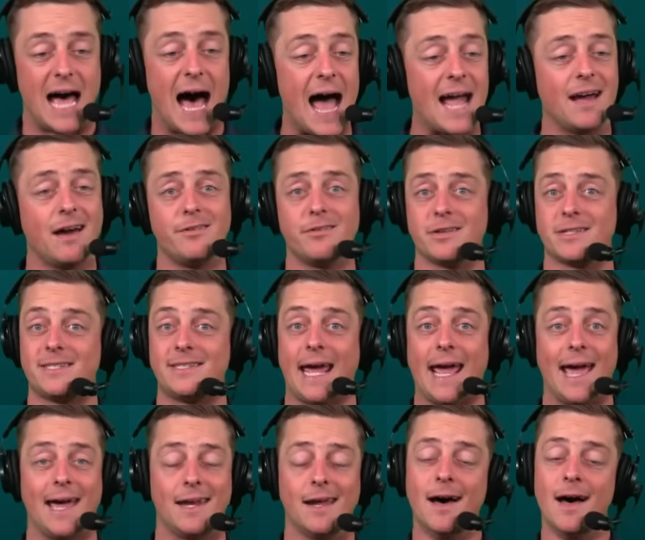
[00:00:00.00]
I
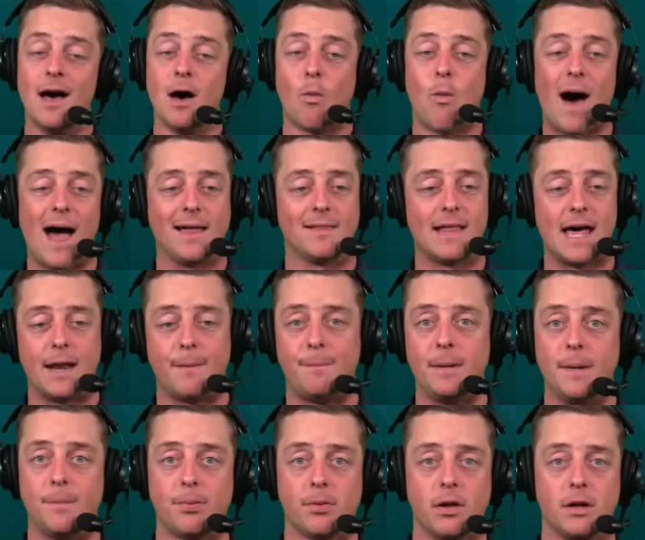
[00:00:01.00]
understand why a lot of
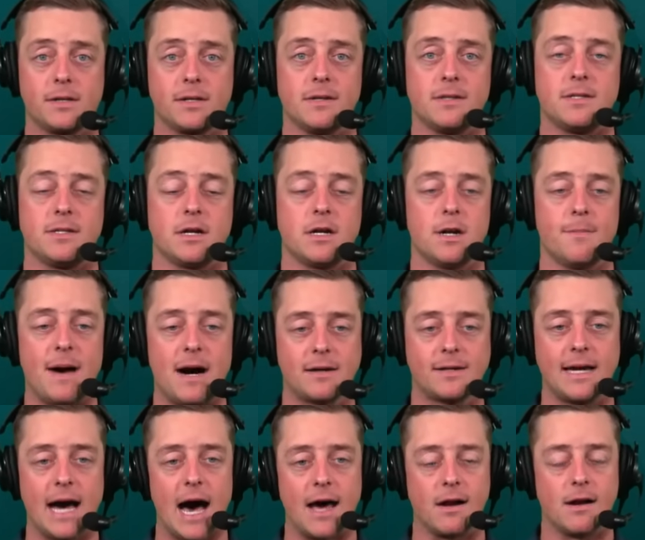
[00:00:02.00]
people are concerned about
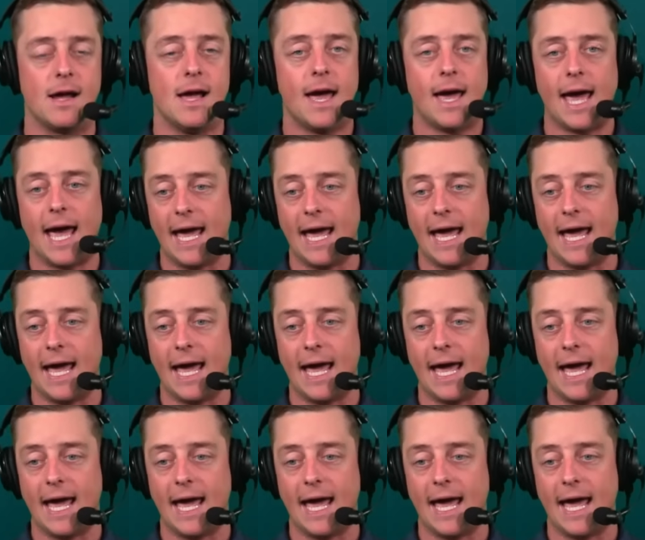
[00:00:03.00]
Goddard,